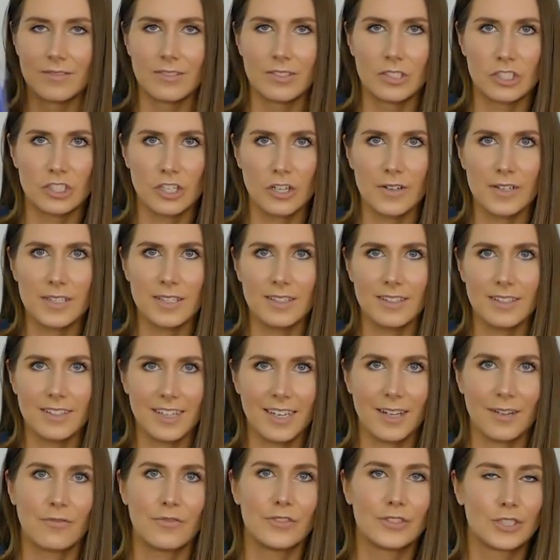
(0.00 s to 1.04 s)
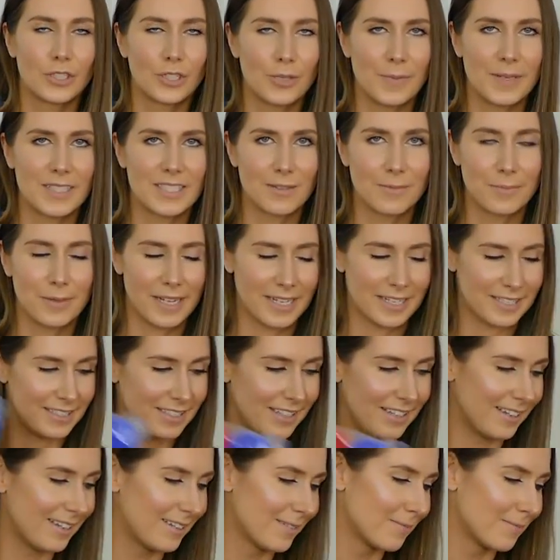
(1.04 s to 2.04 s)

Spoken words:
So like for 2 bits of plastic.